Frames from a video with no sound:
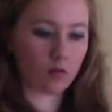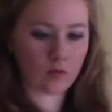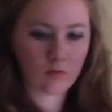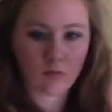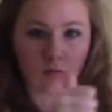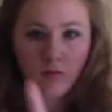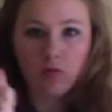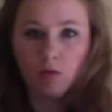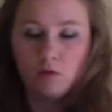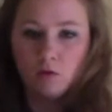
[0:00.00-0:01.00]
The Intolerable
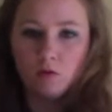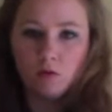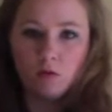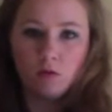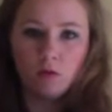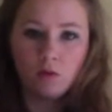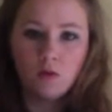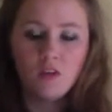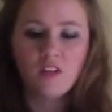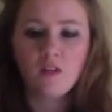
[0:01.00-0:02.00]
Acts have been
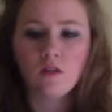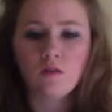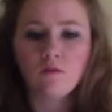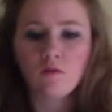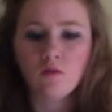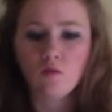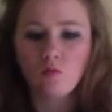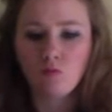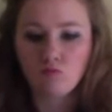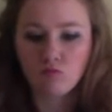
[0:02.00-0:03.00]
passed. Things are getting out of hand. They
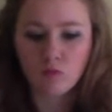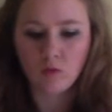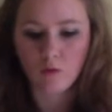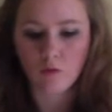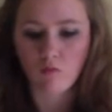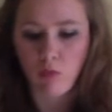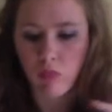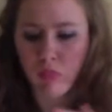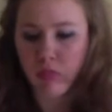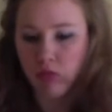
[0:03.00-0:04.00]
say, maybe we can still
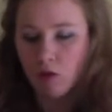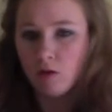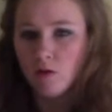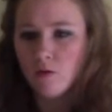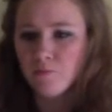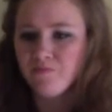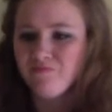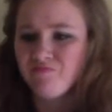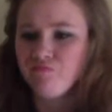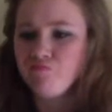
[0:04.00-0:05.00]
work this out with Great Britain.